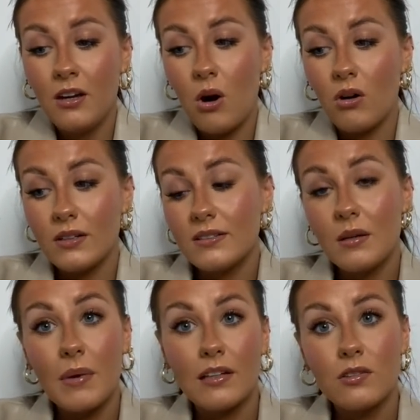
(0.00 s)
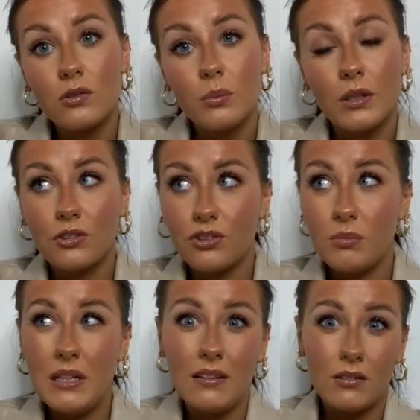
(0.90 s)
honestly meant so much to
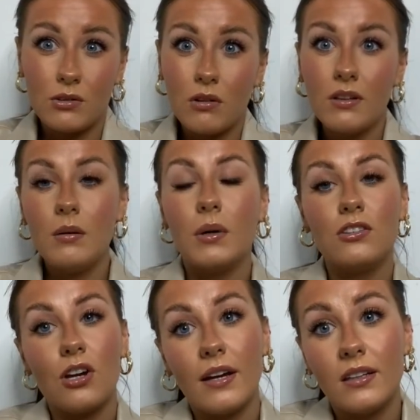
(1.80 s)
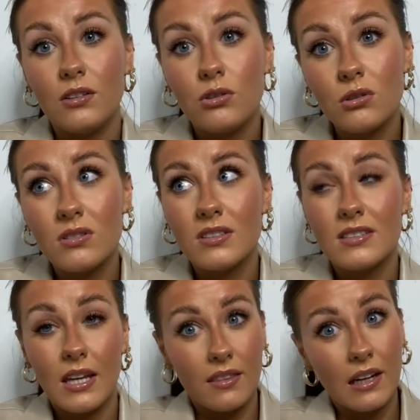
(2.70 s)
me and there's not really much I can do to
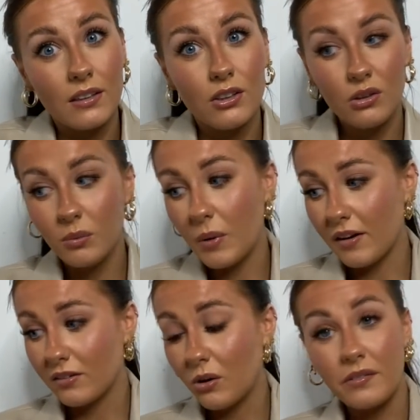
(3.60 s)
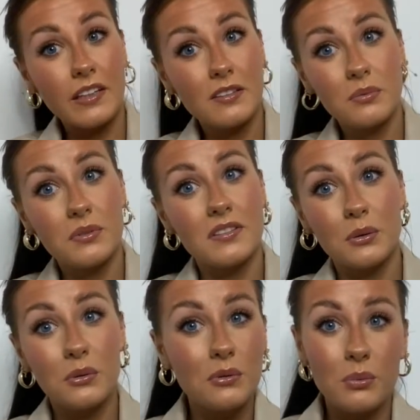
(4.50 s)
say thank you but I thought this was a
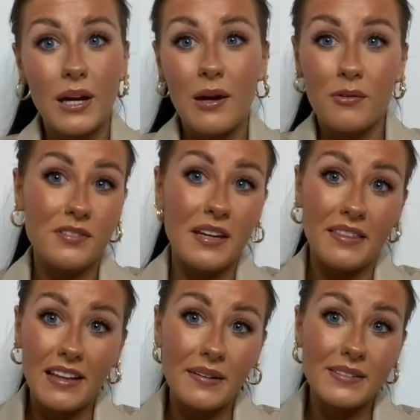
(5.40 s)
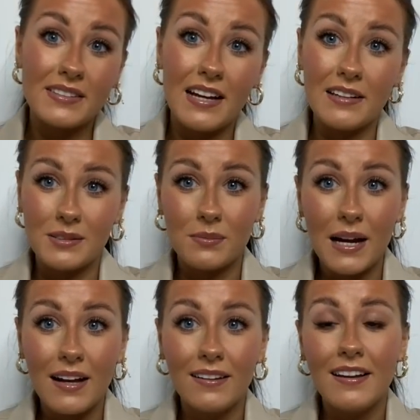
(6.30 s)
good way of saying thanks as
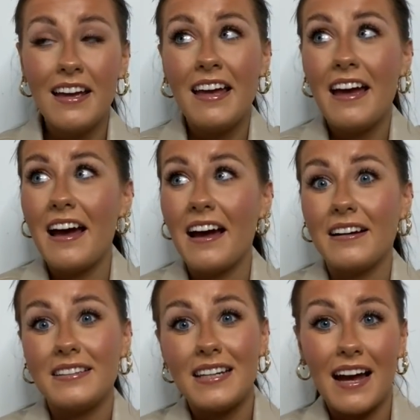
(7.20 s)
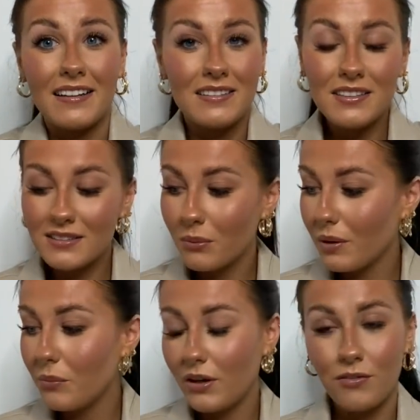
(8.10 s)
well and yeah it's just a
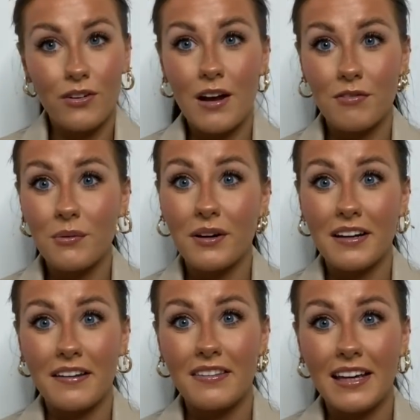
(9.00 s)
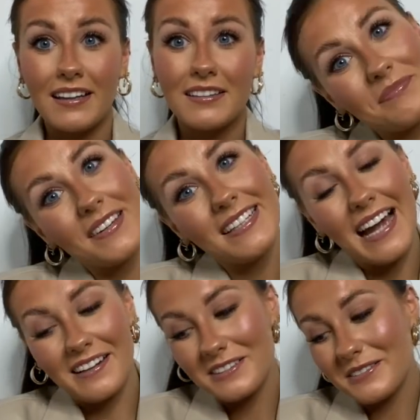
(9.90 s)
win-win for everyone I think so, yeah
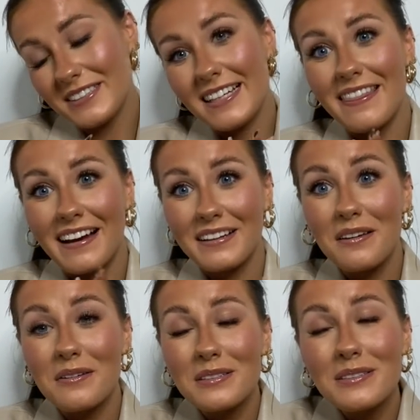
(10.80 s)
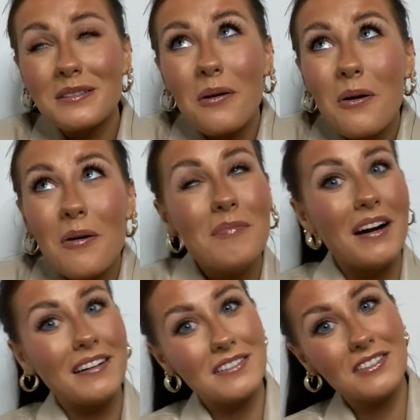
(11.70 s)
I just want to say thank you so
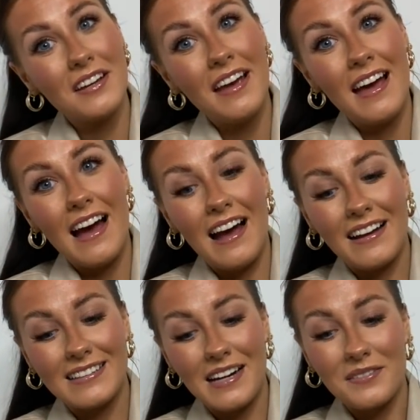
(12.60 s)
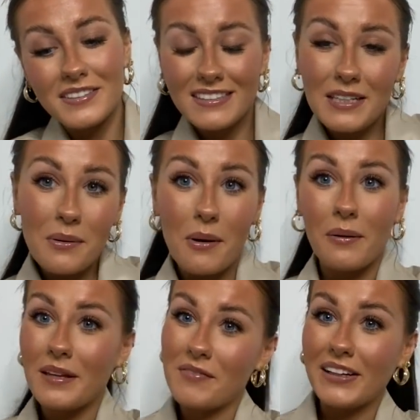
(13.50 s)
much and I will see you all
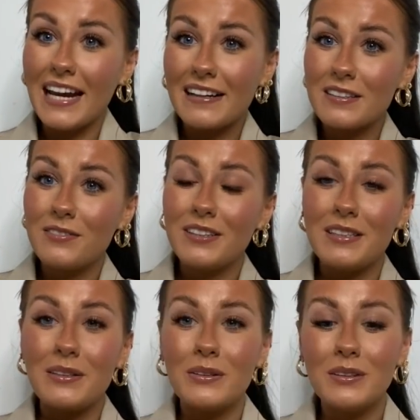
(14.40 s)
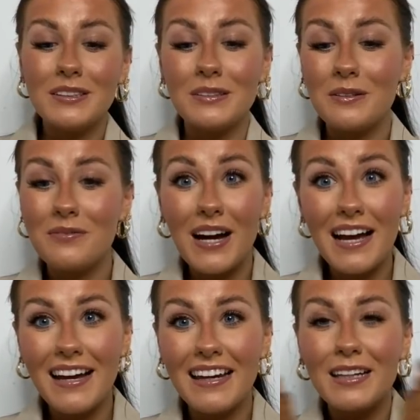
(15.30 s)
in my next video so
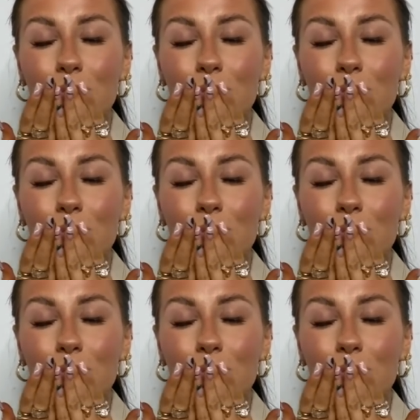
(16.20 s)
bye